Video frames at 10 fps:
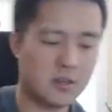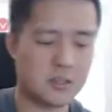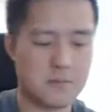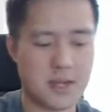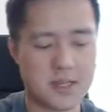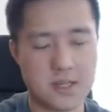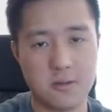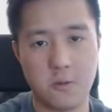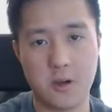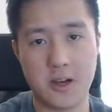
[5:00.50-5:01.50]
expect
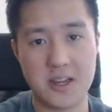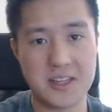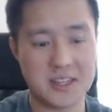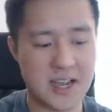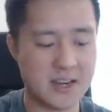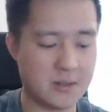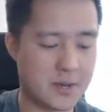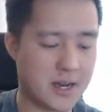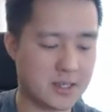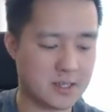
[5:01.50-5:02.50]
one on each side of the
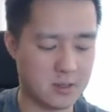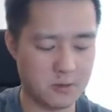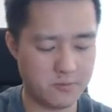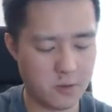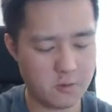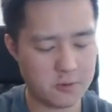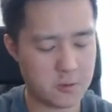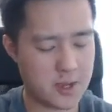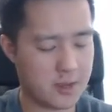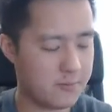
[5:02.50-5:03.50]
box, so hopefully
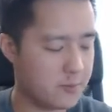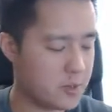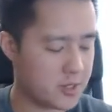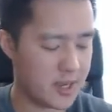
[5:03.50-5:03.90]
we hit, we should get